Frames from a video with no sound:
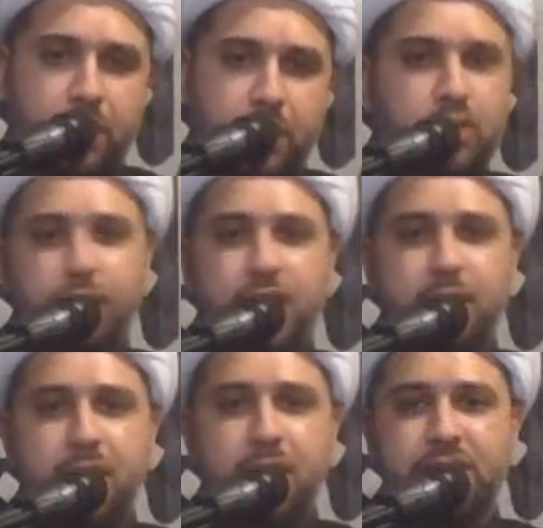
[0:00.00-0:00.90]
But you
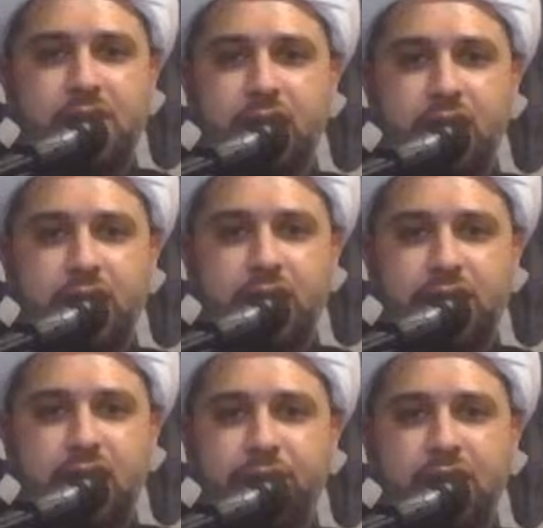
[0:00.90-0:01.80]
find Imam Sadiq alayhi
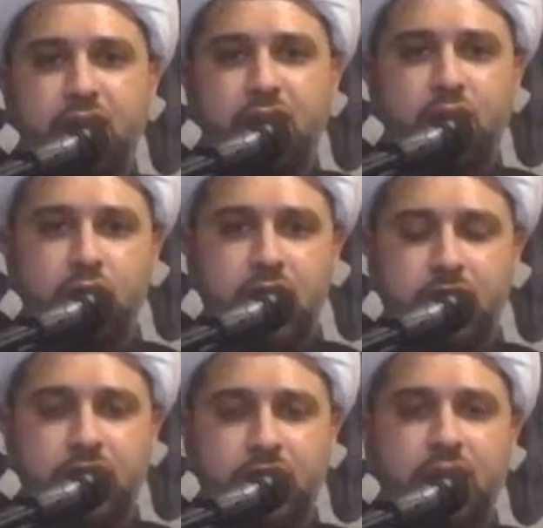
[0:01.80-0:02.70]
salam didn't
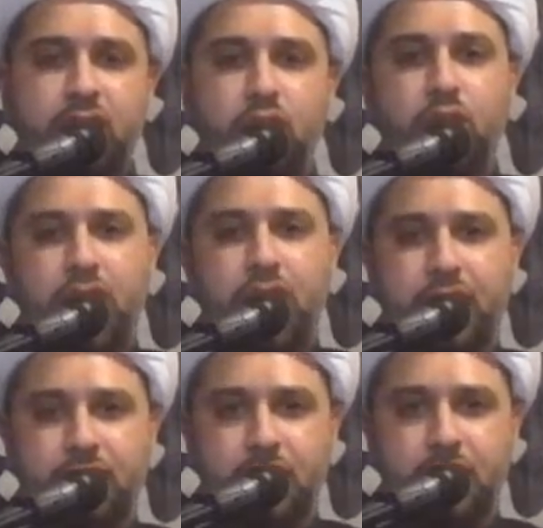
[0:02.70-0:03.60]
do that.